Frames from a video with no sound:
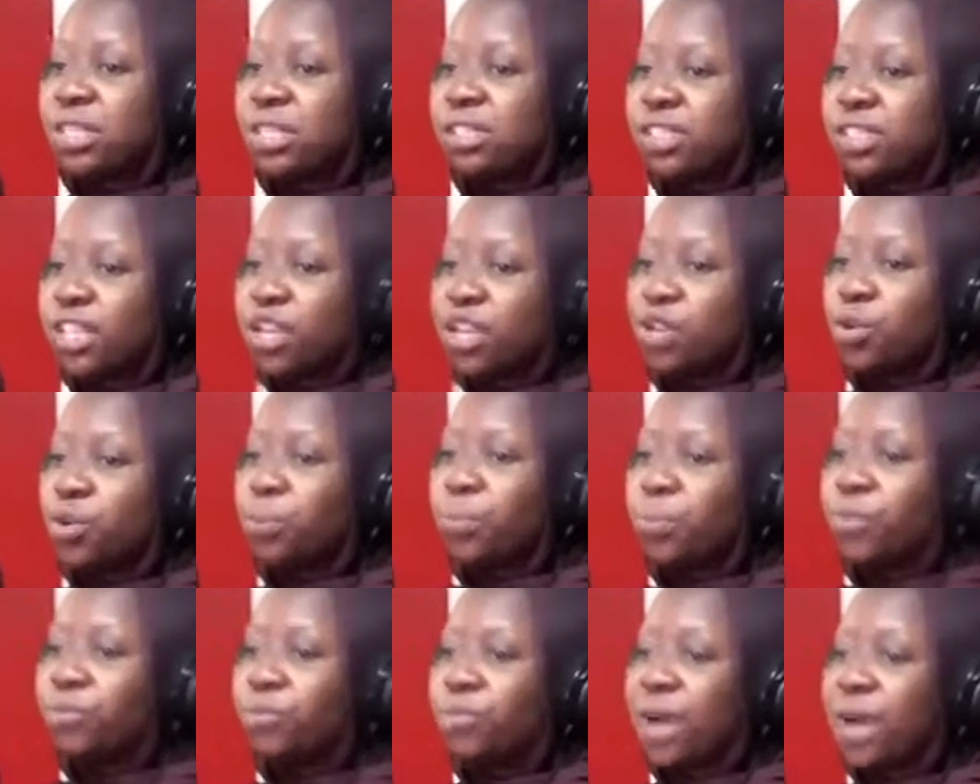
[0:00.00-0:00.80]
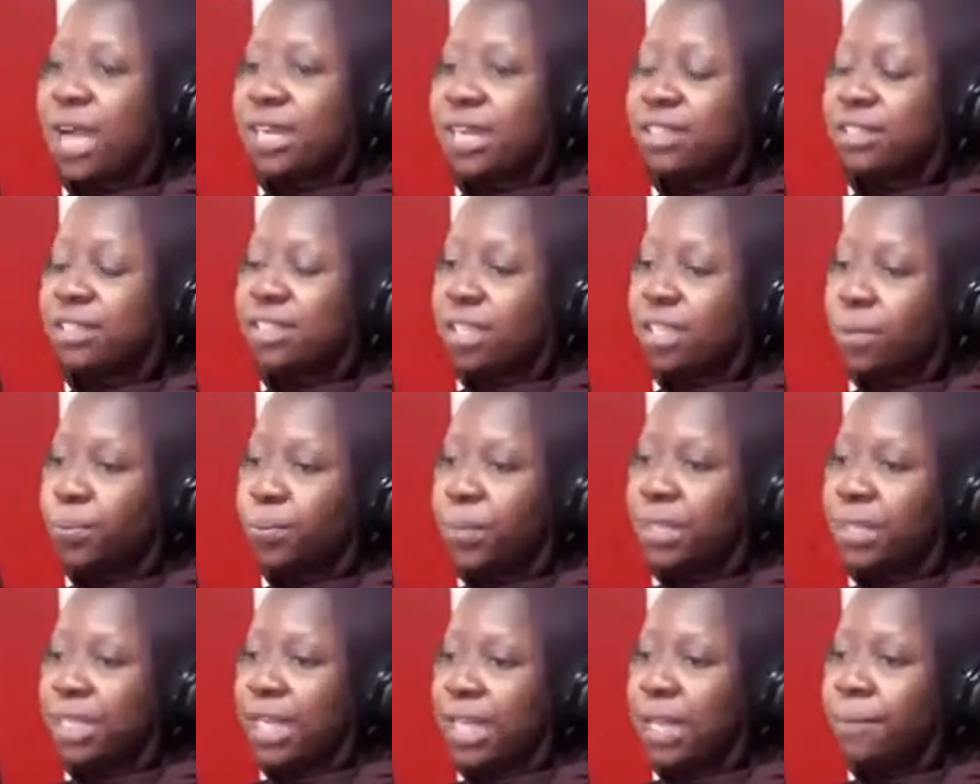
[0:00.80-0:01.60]
single provider
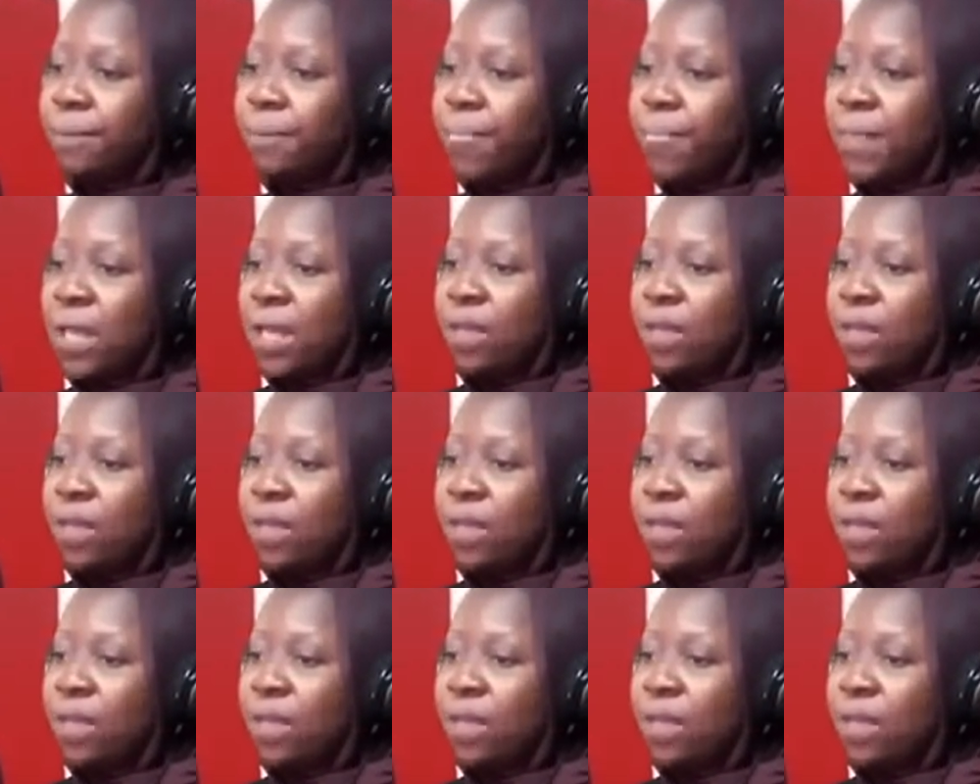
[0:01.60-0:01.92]
separately,